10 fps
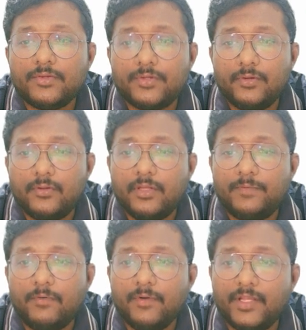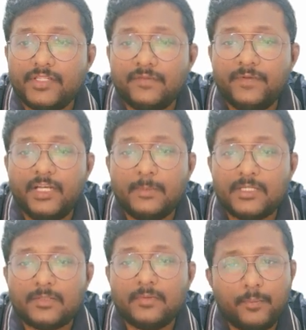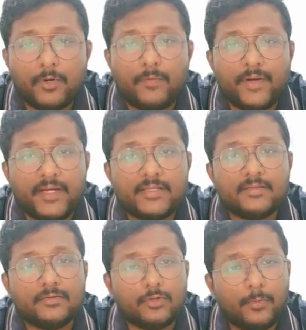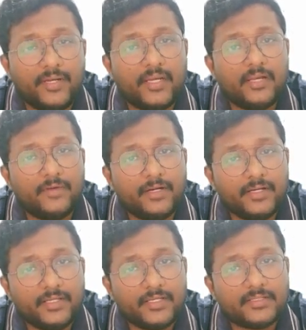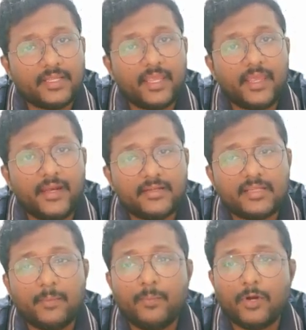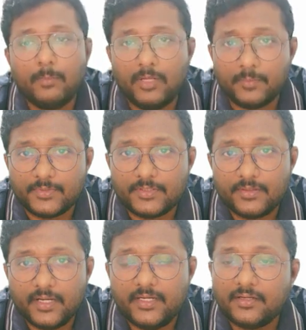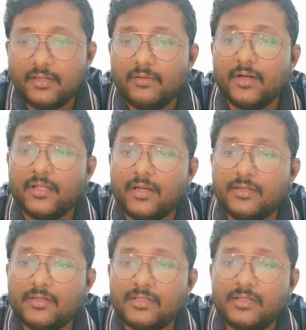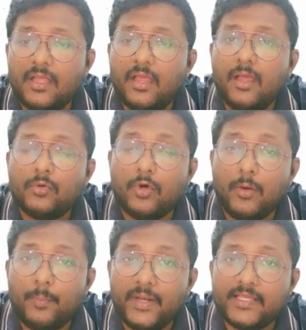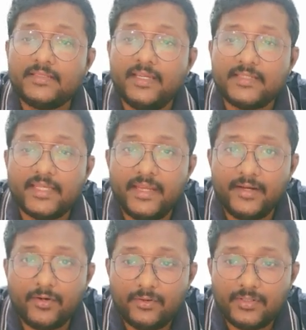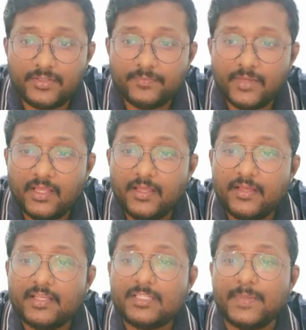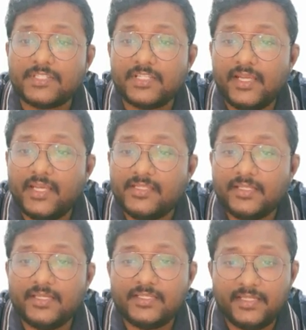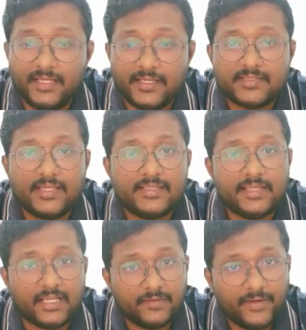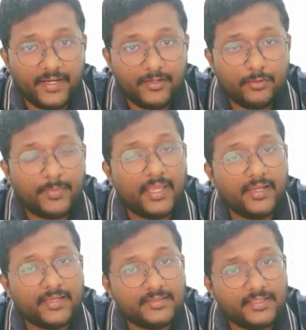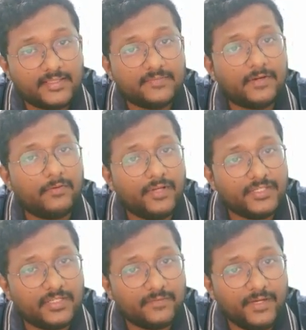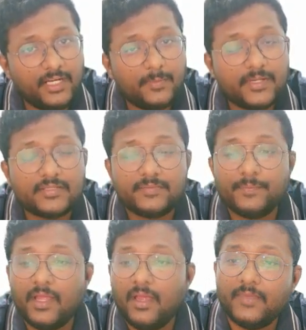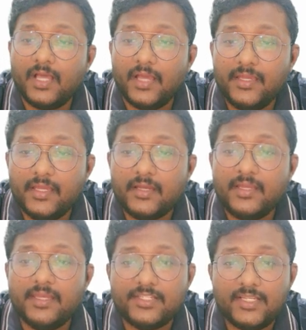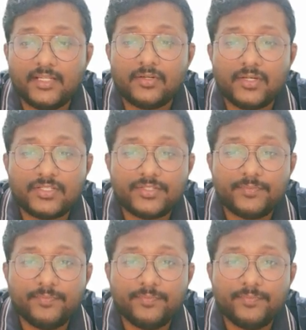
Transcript: So the foundation field bus provides so many advantages and some problems, right? What are those? Complex design rules, specialized engineering skills required to manage this foundation field bus, higher initial cost,